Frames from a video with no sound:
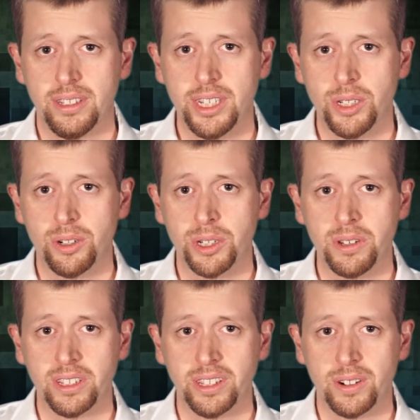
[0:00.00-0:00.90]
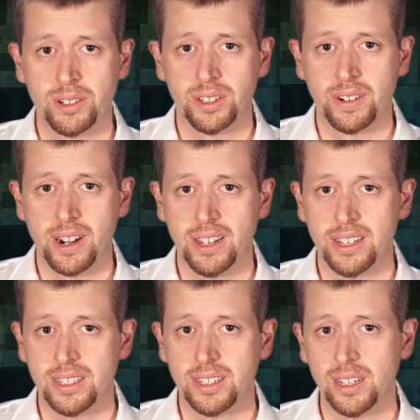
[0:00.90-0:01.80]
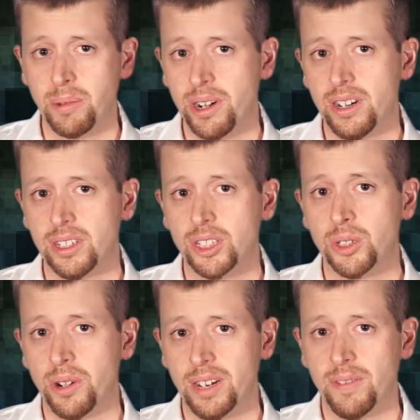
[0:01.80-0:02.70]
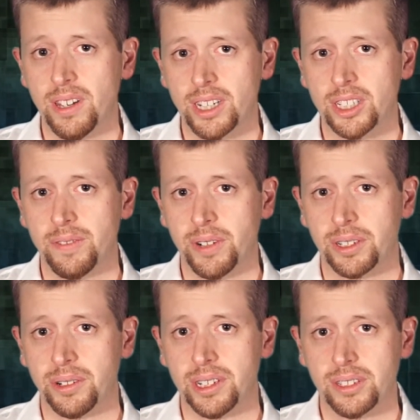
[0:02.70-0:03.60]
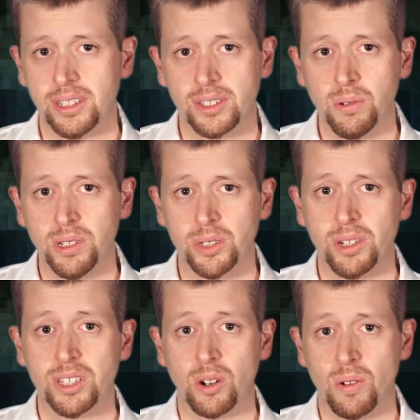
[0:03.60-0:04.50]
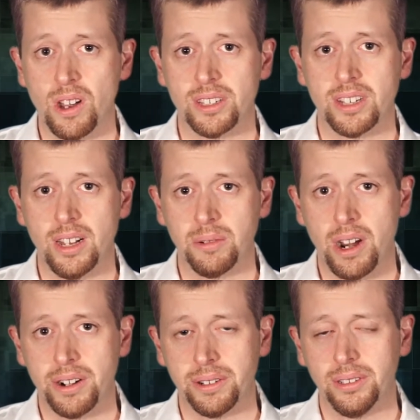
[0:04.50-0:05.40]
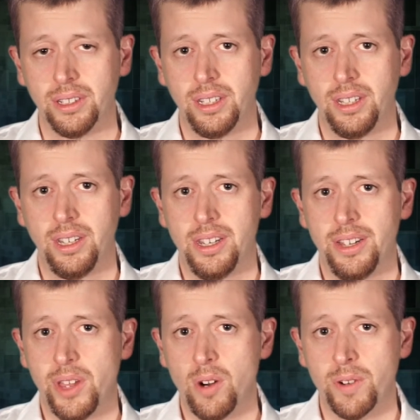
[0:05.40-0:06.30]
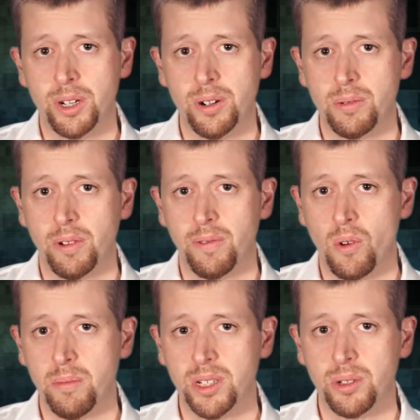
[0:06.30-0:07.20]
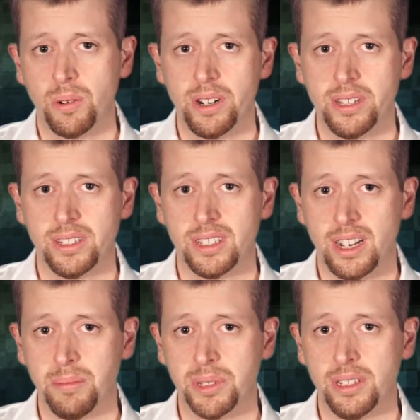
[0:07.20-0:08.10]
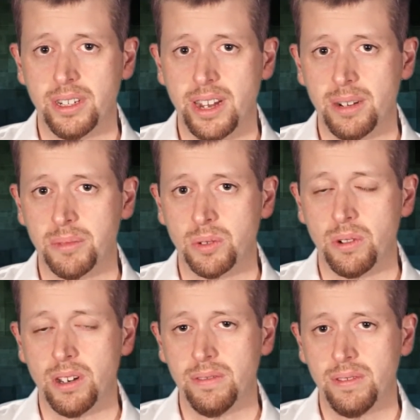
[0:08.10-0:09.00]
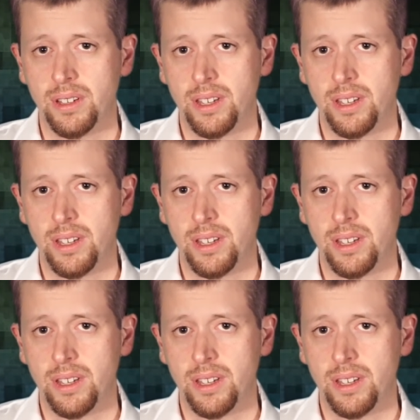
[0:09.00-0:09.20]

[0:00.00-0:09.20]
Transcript: teachers, union leaders, and their allies celebrated a string of election victories in school districts across Colorado. They overturned reform majorities in Thompson and Adams 12,